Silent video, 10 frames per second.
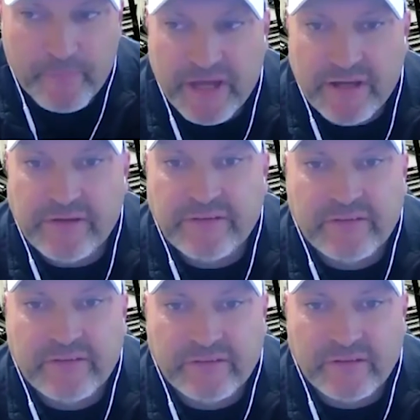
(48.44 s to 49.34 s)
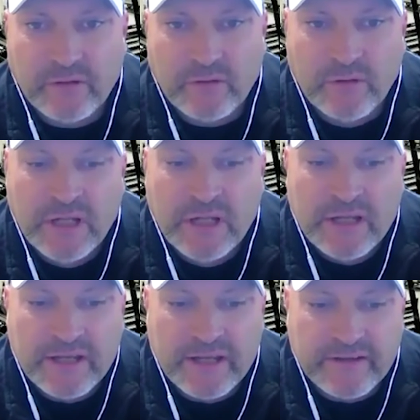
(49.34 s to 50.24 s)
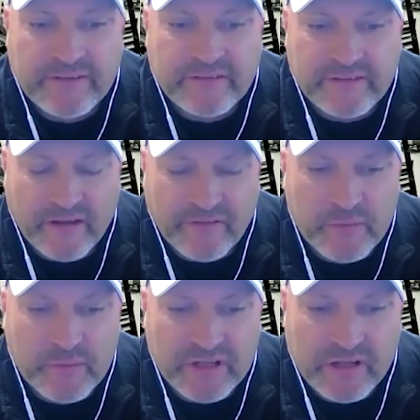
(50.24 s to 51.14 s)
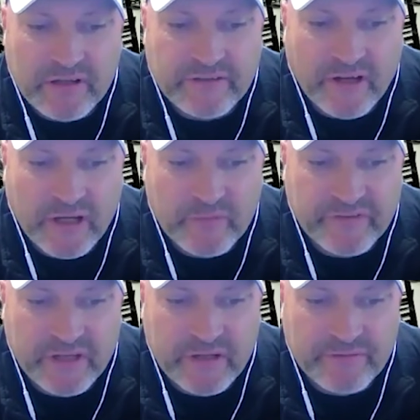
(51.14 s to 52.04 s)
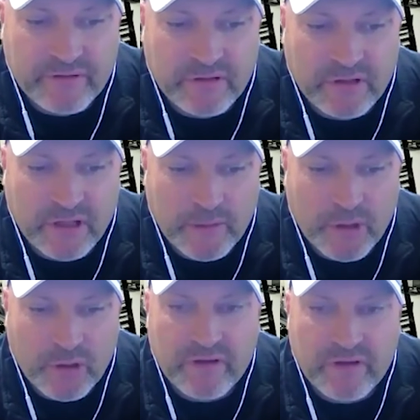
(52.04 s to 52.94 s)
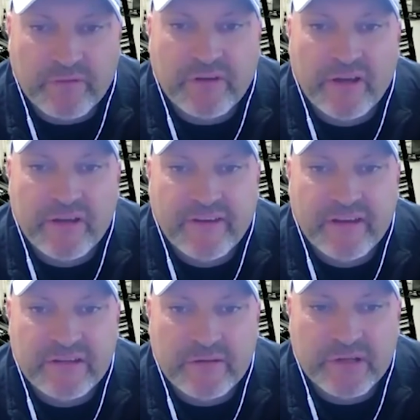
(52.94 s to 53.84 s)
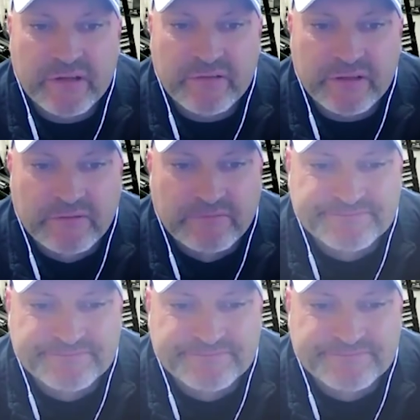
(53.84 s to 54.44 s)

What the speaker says: bays. So it's definitely been a time saver over those 10-year period.